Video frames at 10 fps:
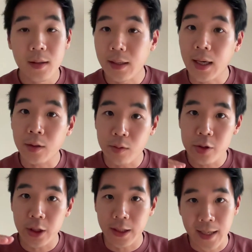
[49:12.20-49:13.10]
they are
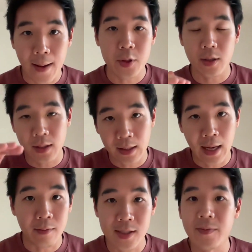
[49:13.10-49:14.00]
usually captured in
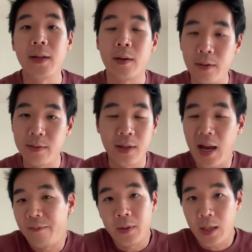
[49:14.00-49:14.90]
areas where they
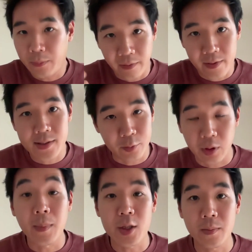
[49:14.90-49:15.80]
have in their previous
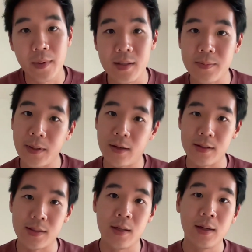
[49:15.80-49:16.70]
tree measurements,
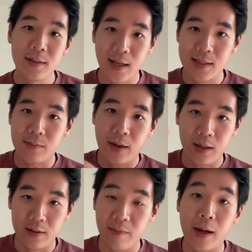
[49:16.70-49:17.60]
because that's
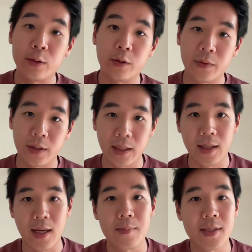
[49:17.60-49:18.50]
where the value of the data
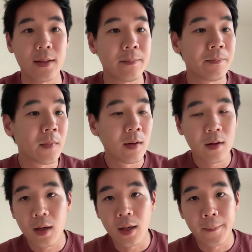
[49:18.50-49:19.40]
comes in.
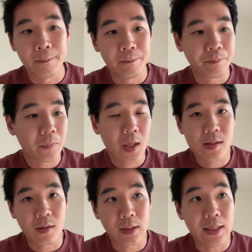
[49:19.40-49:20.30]

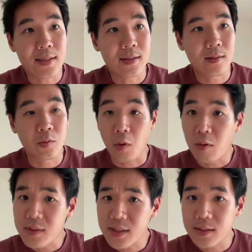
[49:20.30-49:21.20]
So these
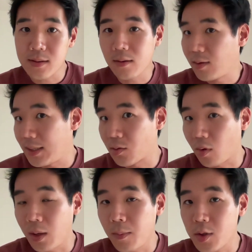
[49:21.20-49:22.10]
drone
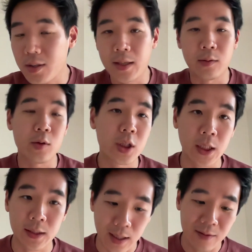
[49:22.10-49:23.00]
images are
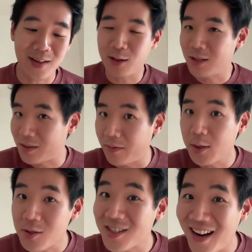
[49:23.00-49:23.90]
usually there where the
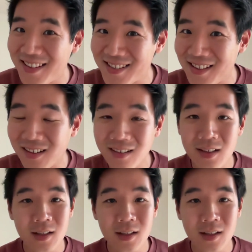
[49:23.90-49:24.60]
conservation sites are.